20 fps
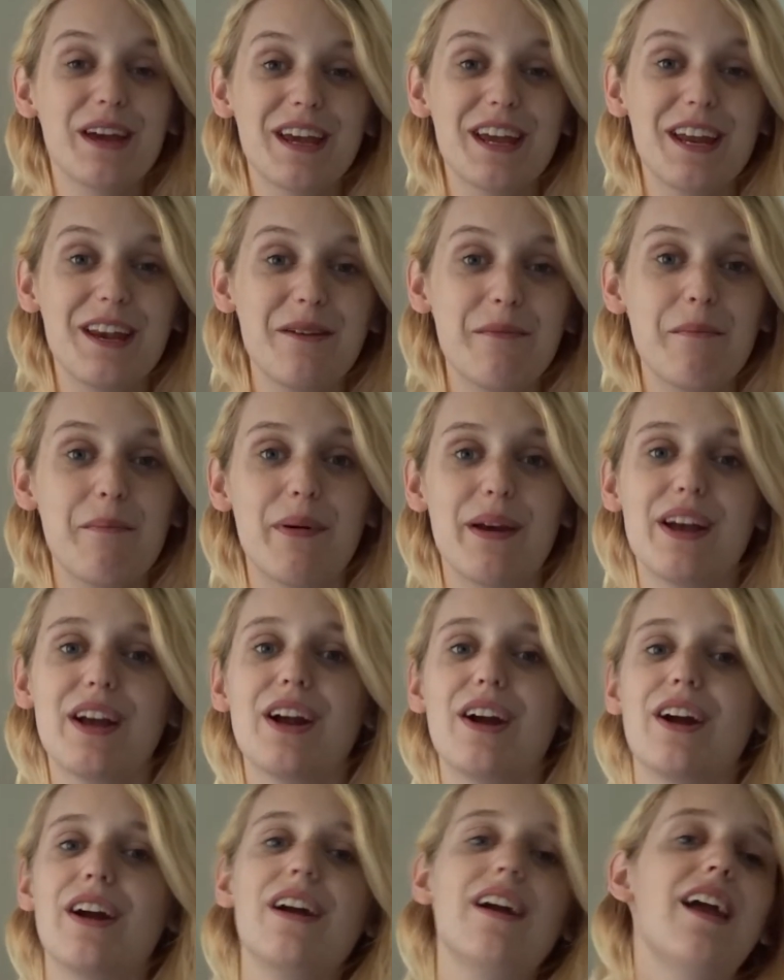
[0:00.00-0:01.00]
and getting
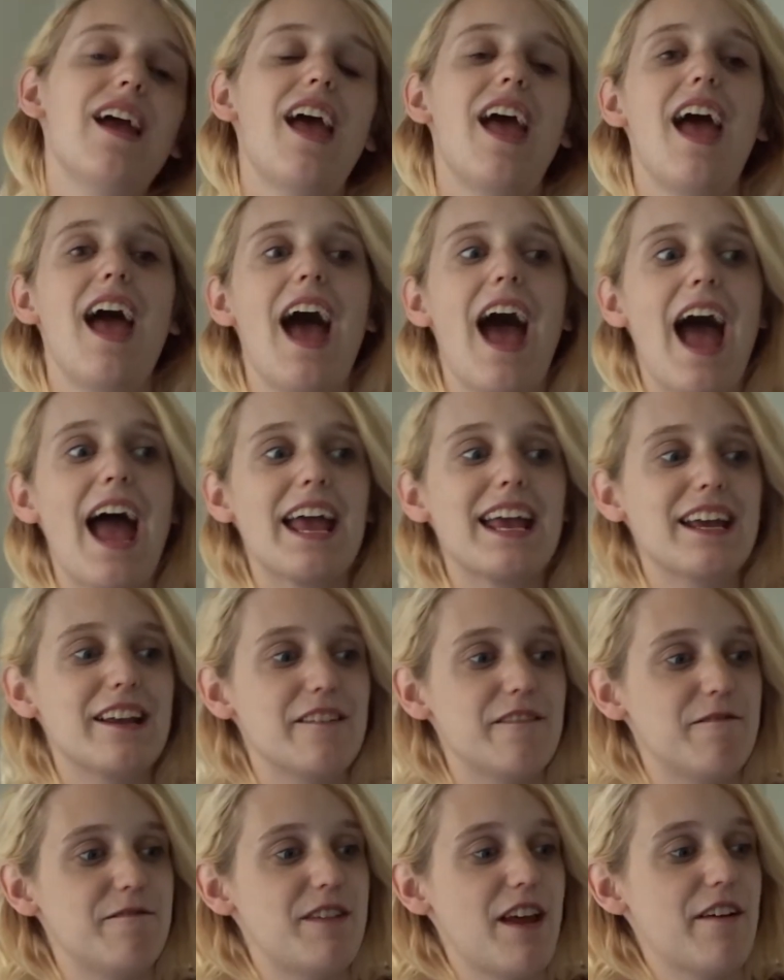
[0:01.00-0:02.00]
bigger. I
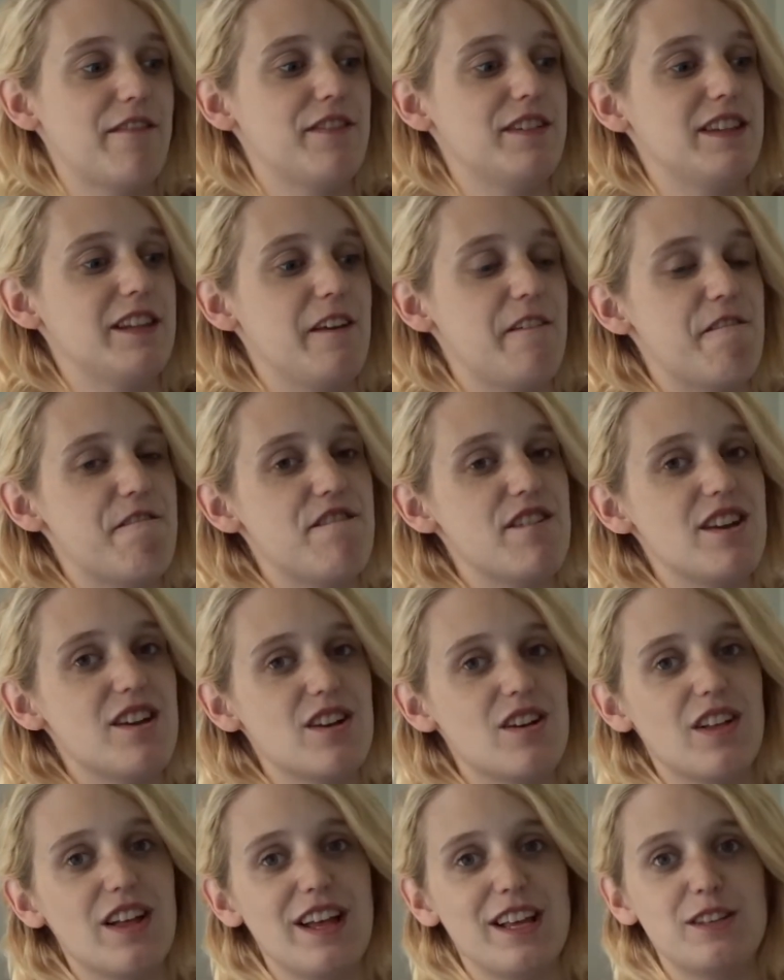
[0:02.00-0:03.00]
can definitely
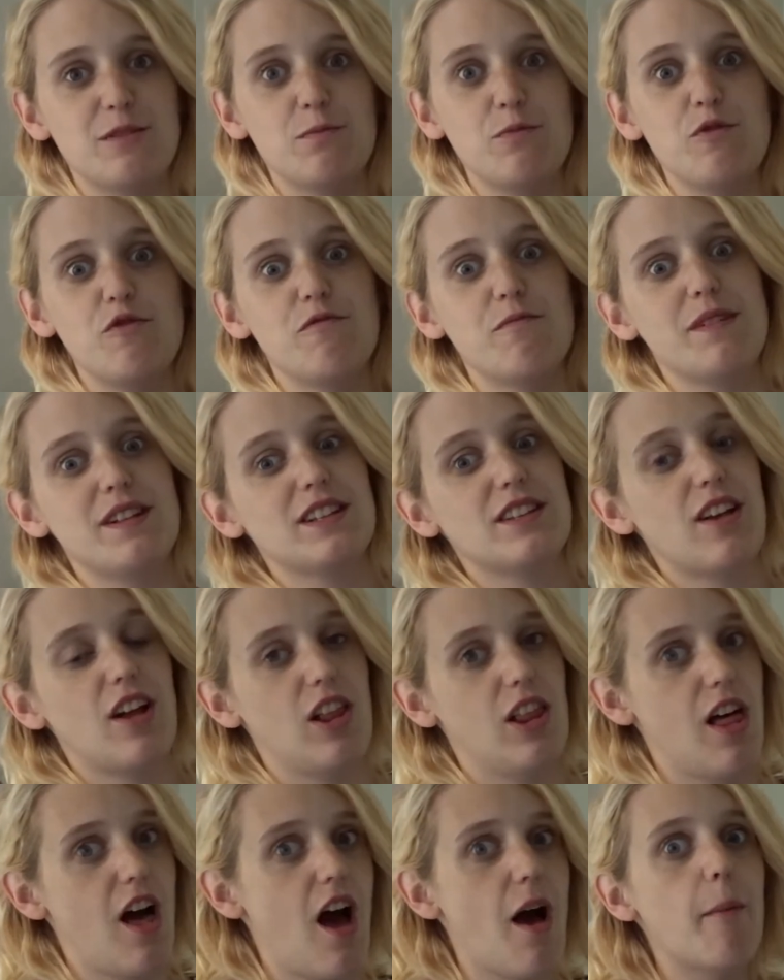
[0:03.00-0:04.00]
feel his movements
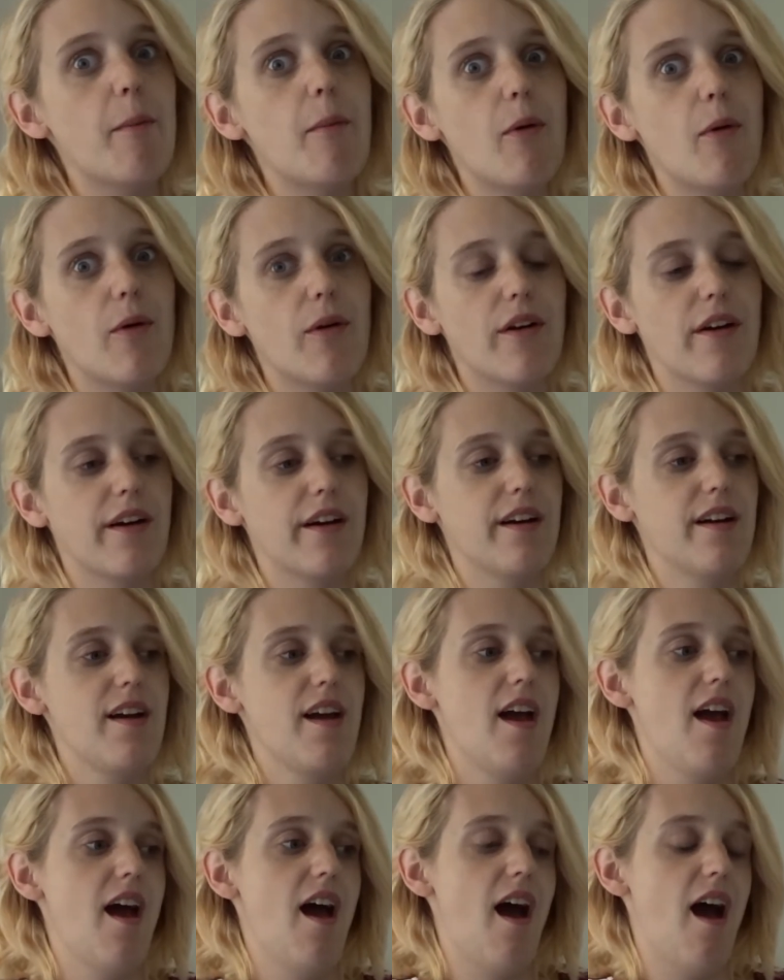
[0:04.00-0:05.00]
a lot more.
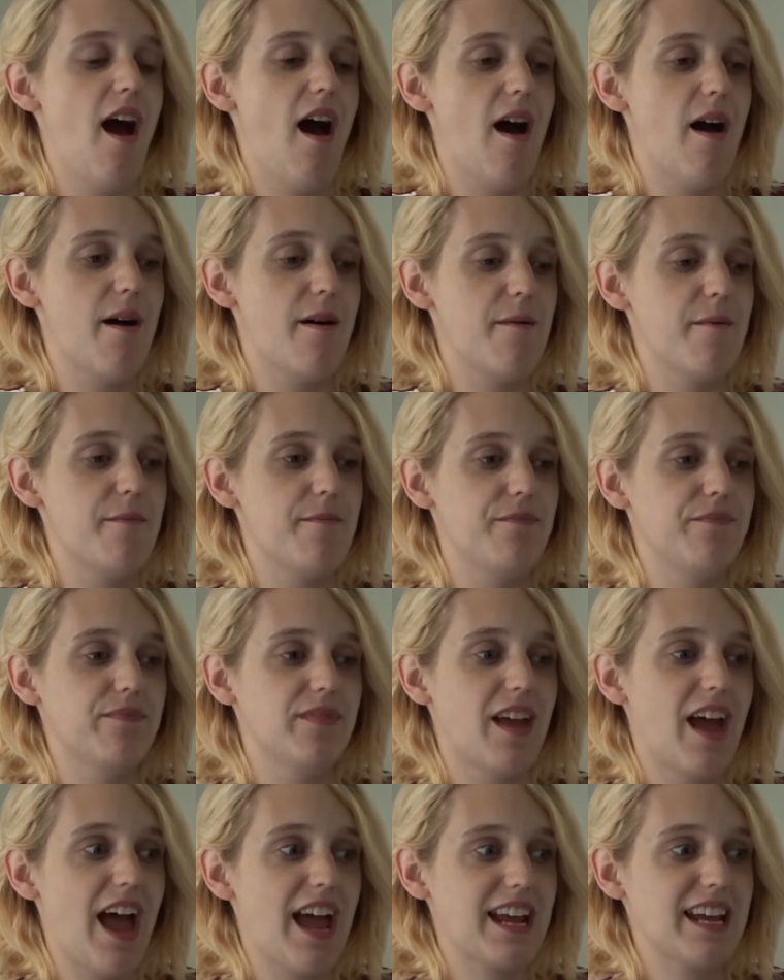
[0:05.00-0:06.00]

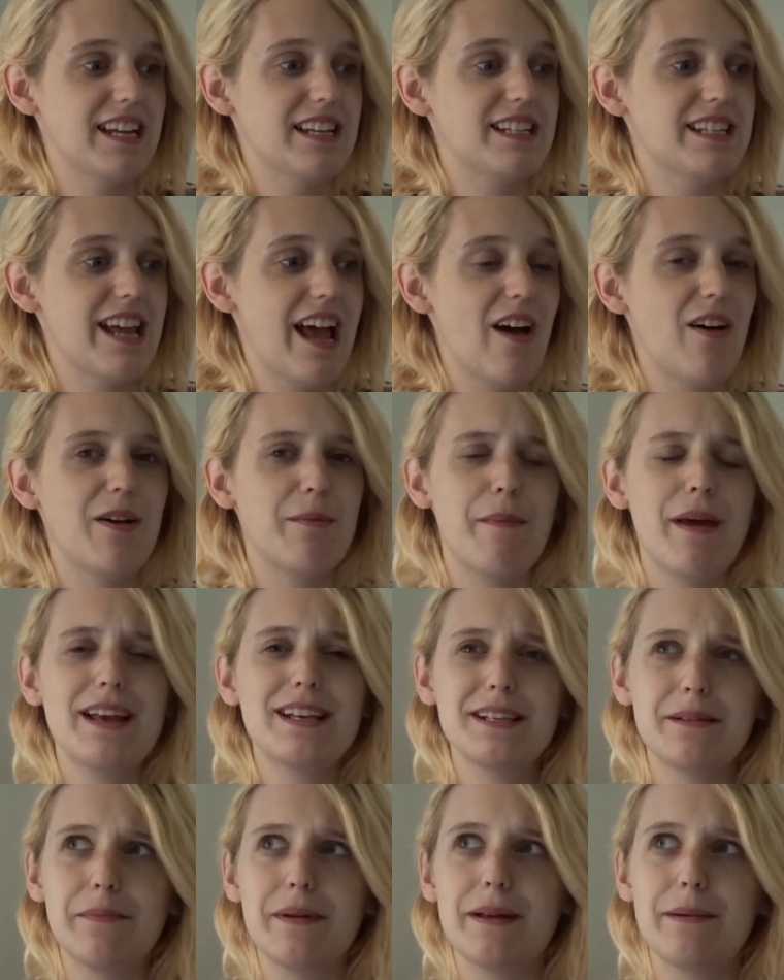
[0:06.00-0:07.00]
I can tell it
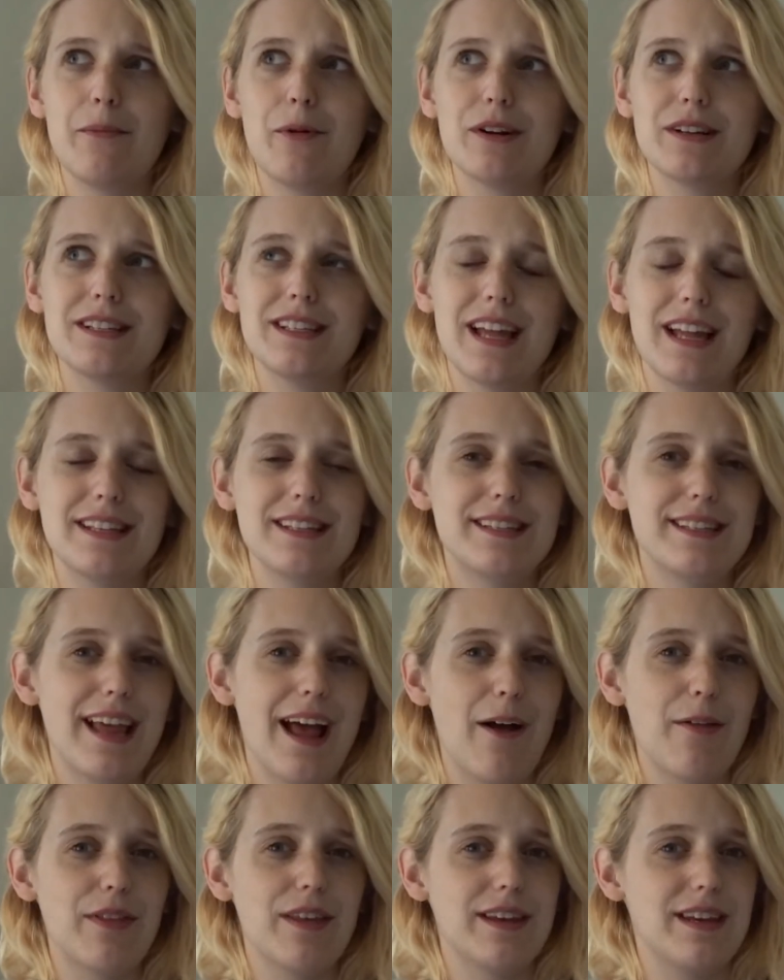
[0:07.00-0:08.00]
makes a bit more sense
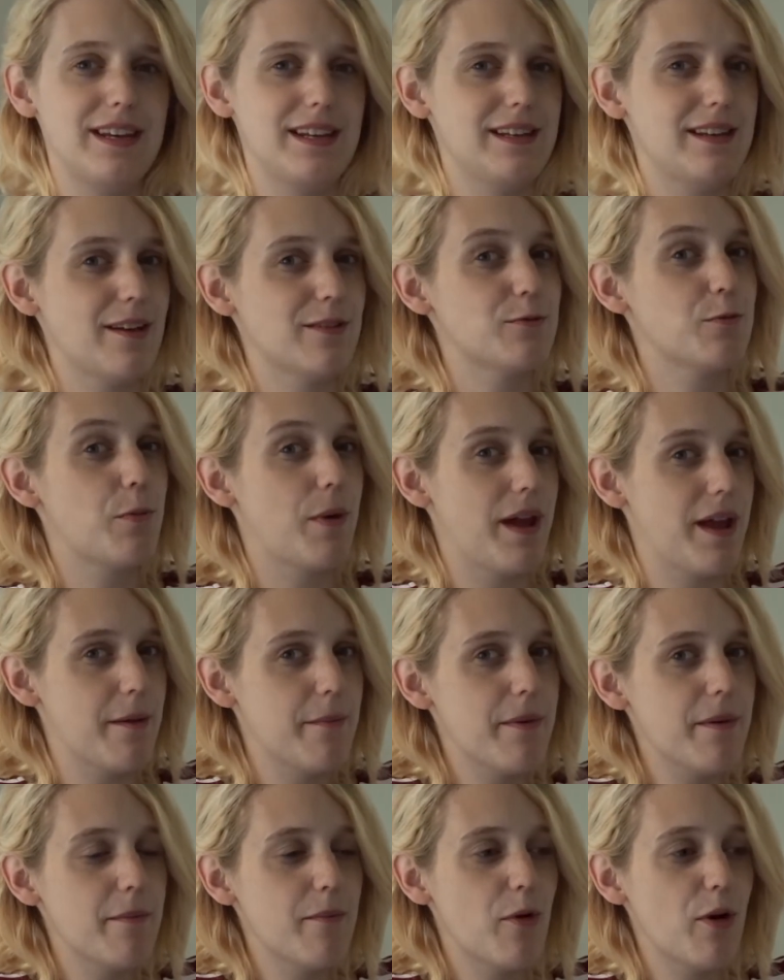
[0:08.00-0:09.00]
now that he does weigh
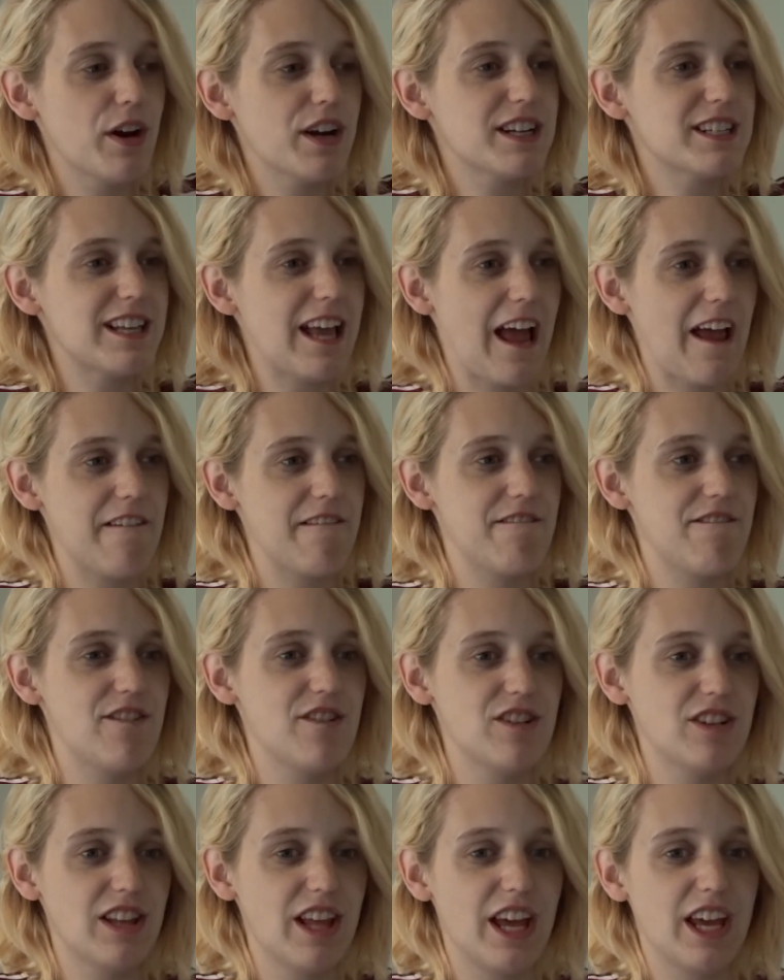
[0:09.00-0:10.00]
a bit more, because I
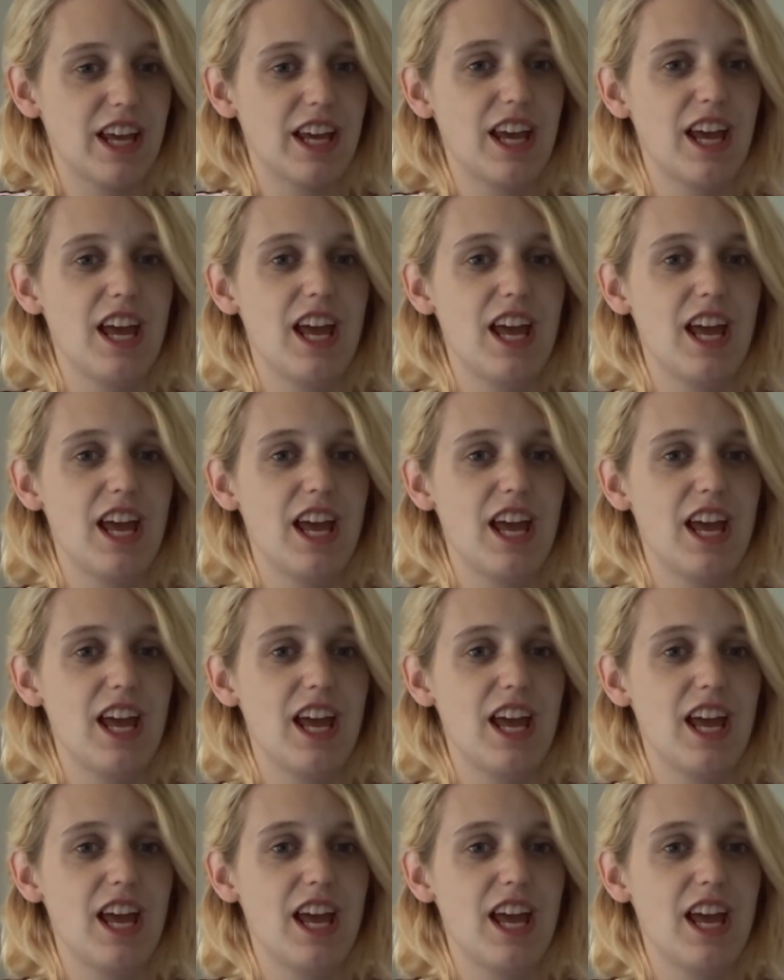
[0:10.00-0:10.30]
feel like